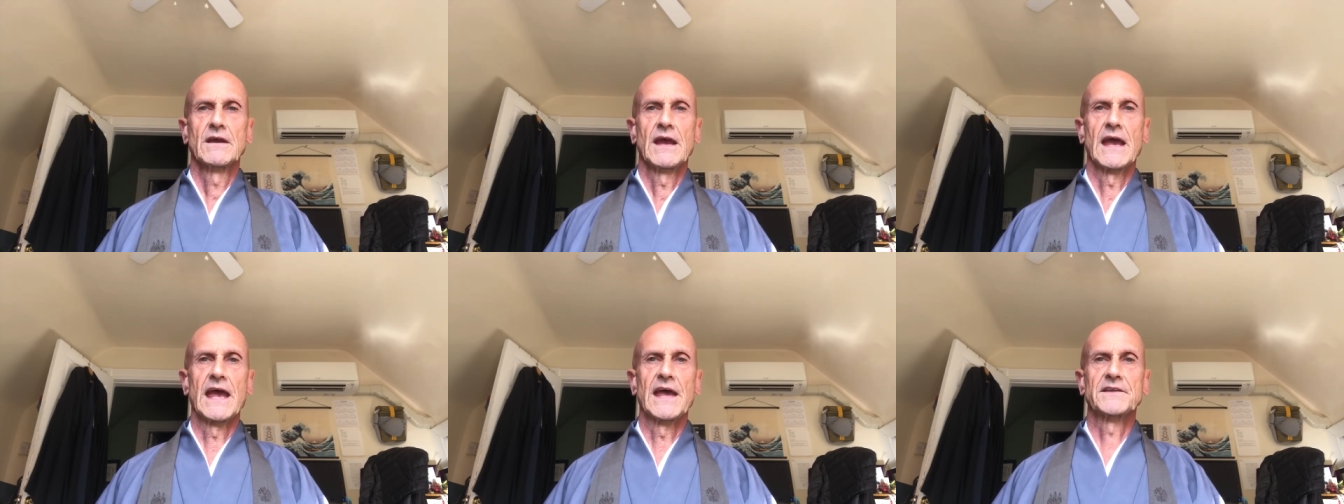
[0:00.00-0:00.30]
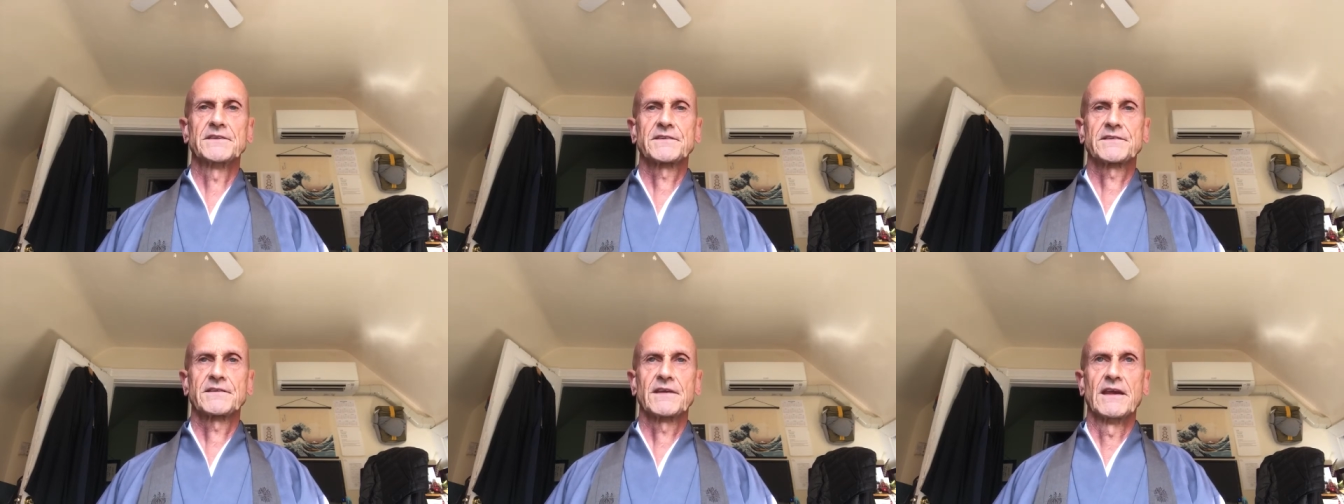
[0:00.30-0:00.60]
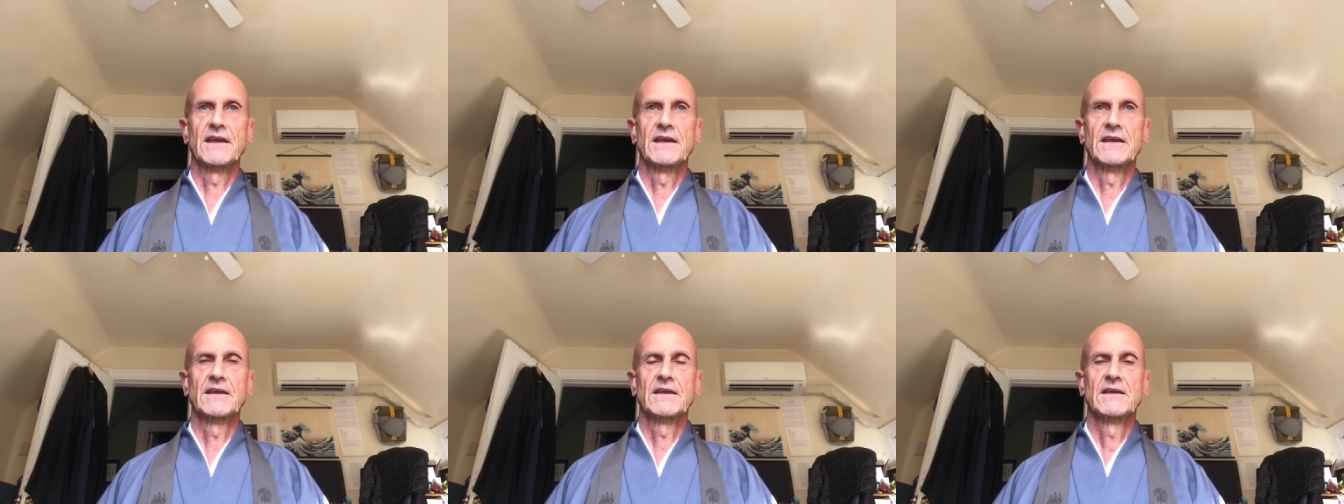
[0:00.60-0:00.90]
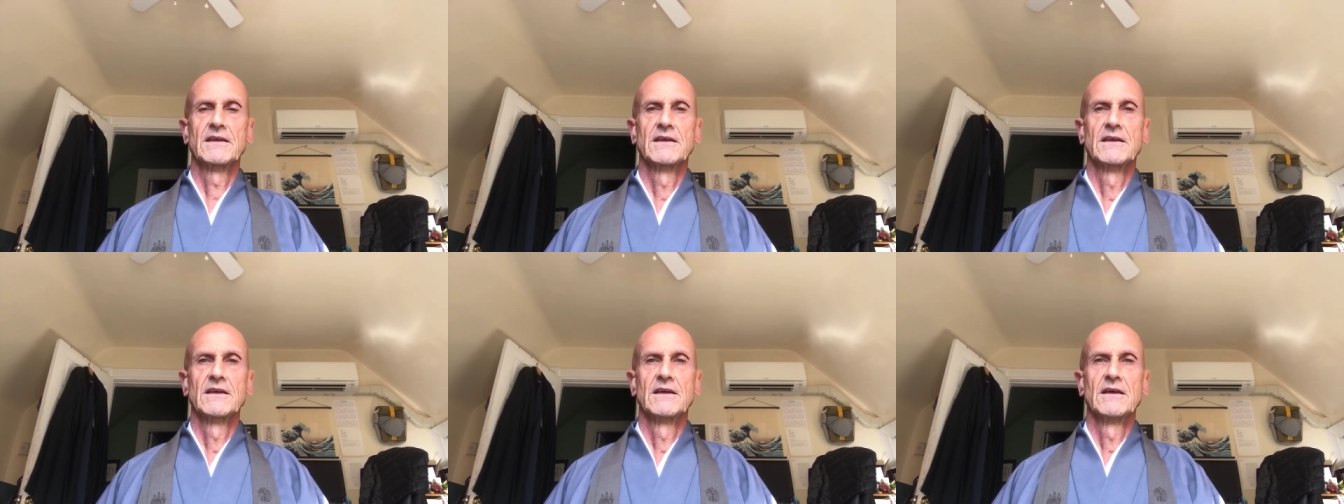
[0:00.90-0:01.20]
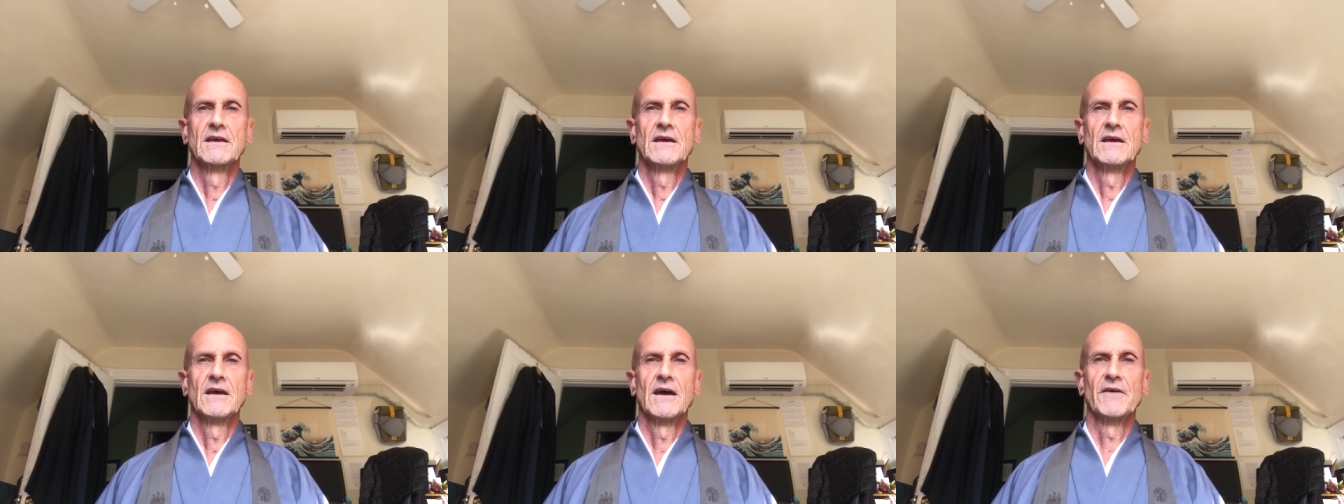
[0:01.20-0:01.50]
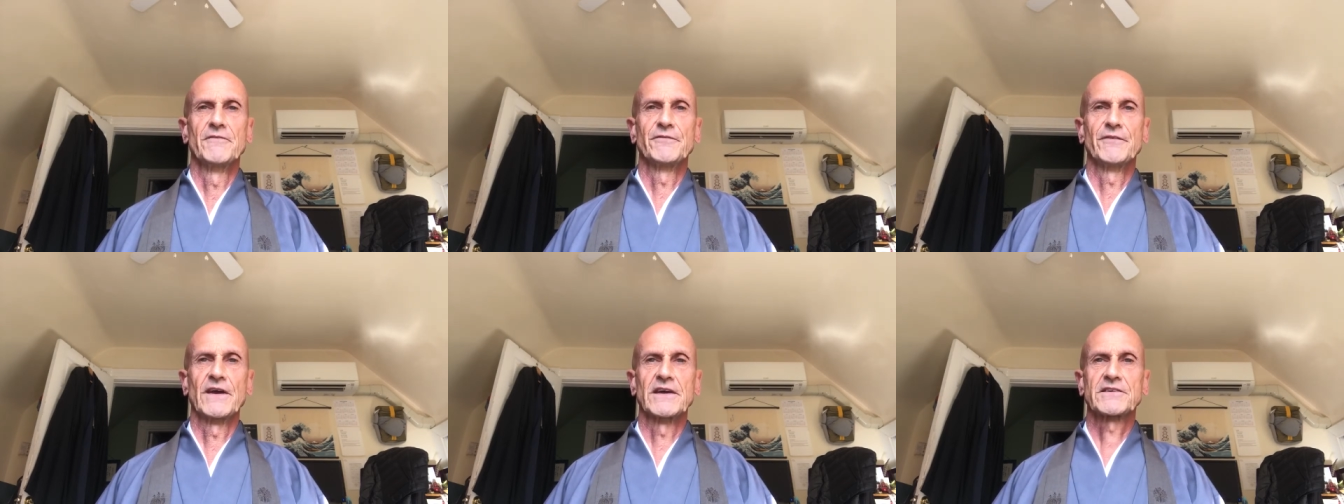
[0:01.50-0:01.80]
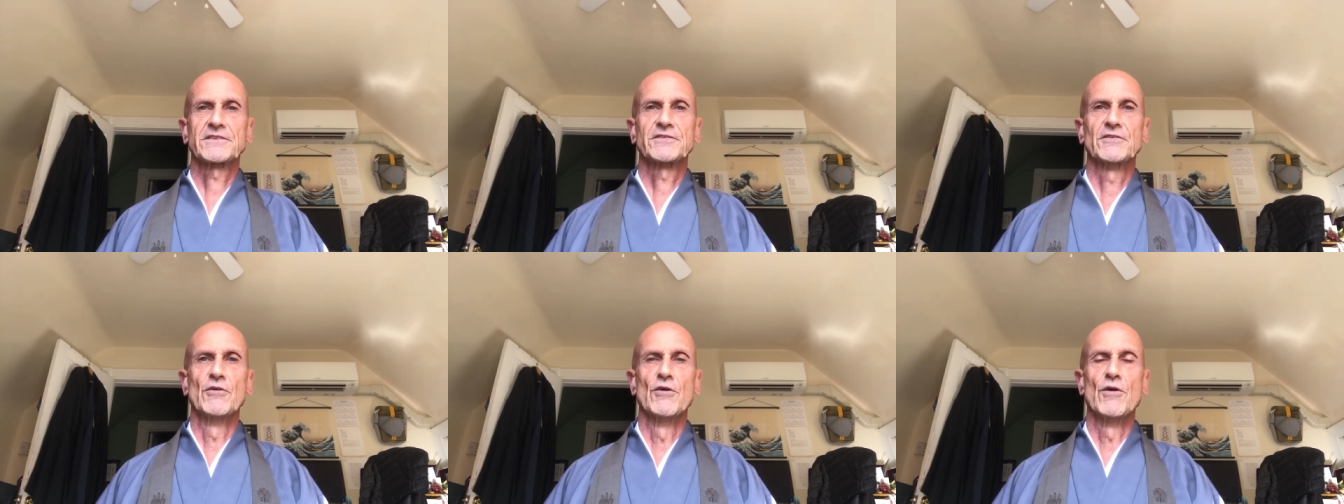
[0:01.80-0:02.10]
and say
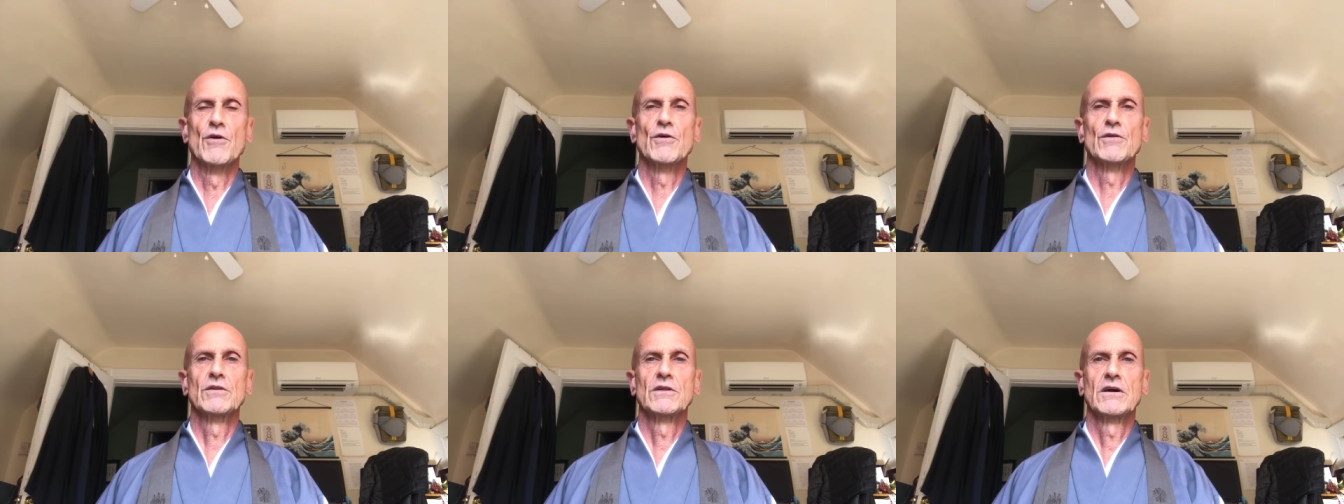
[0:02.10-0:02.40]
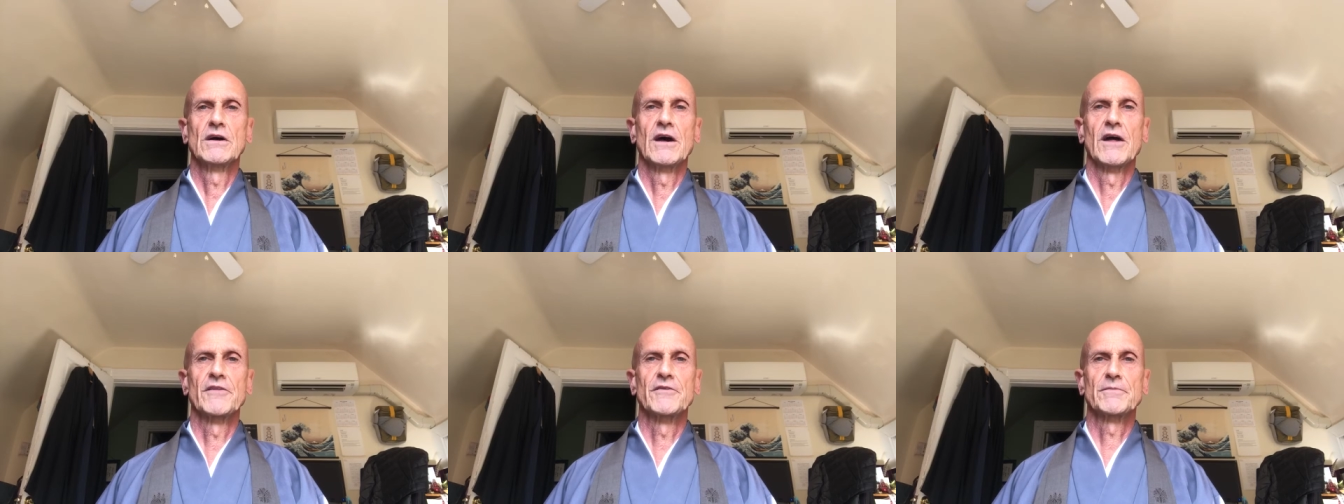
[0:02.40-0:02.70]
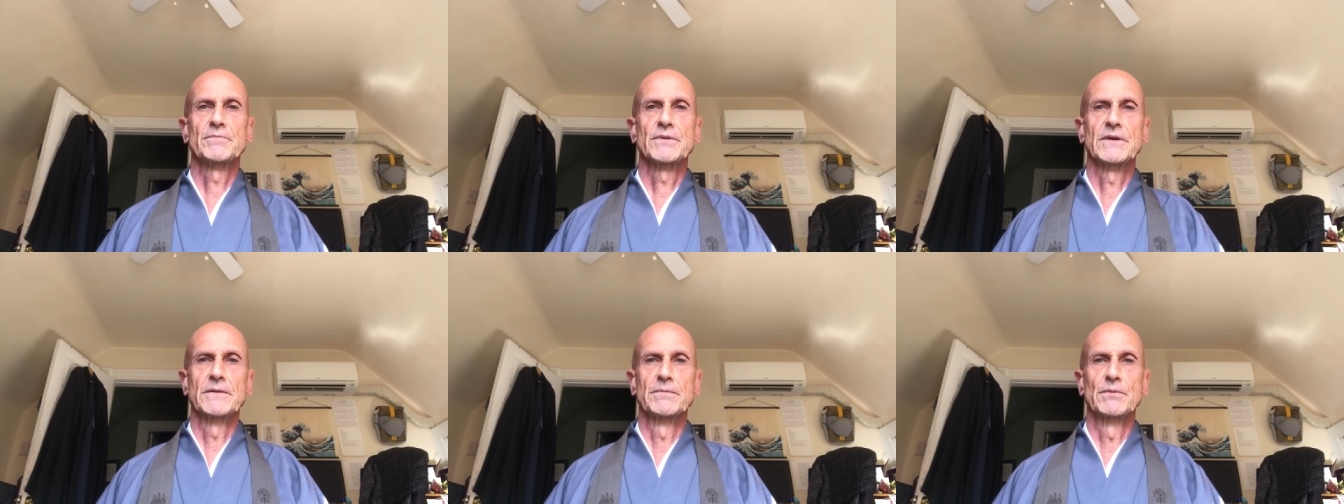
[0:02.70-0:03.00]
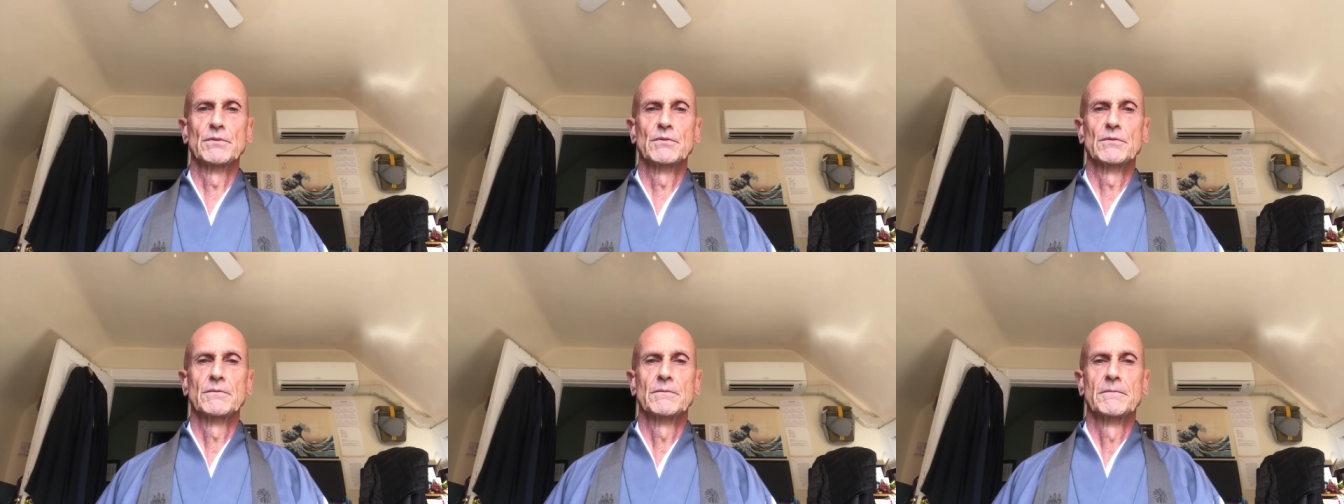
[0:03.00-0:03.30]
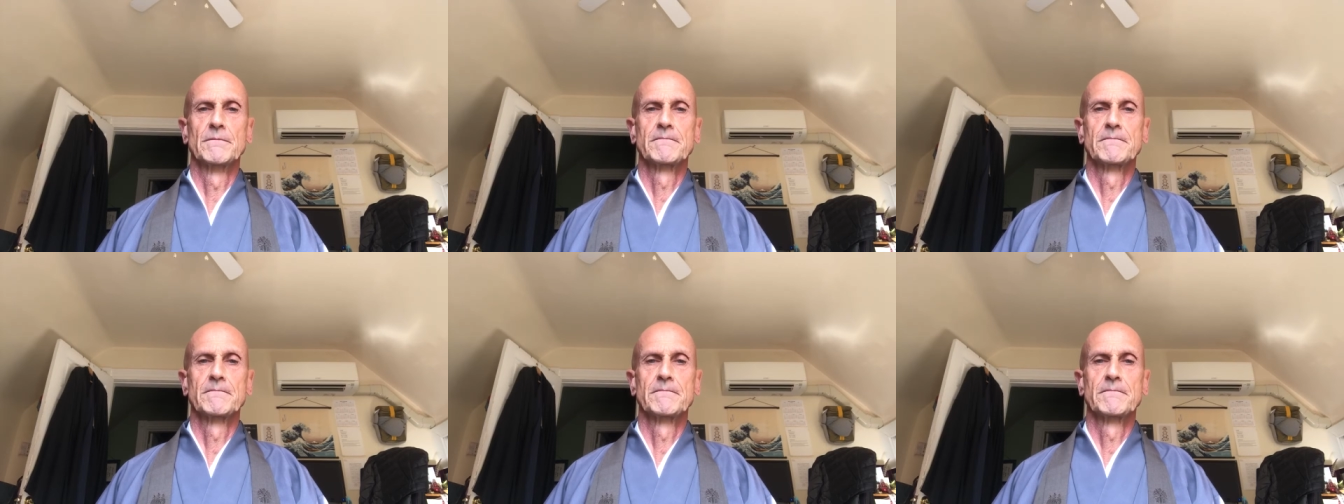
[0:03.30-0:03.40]
affects all other people.